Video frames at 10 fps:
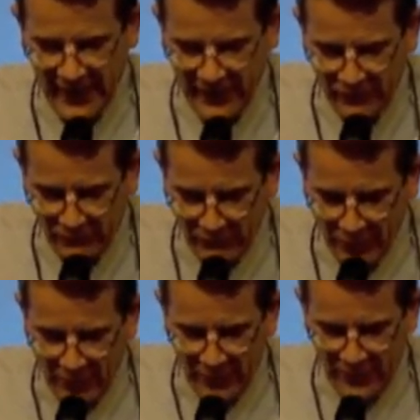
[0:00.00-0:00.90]
His
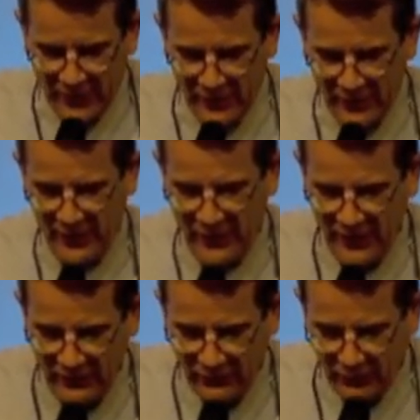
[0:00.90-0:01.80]
family
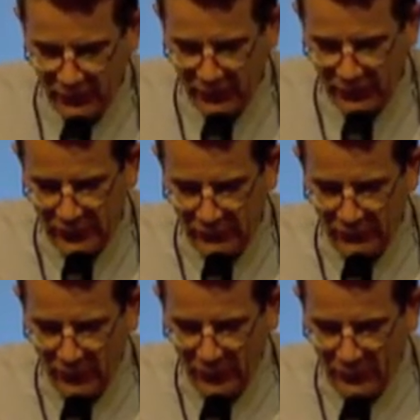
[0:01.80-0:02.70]
is a
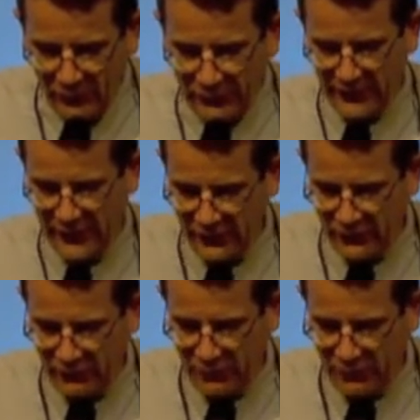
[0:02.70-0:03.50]
divorced and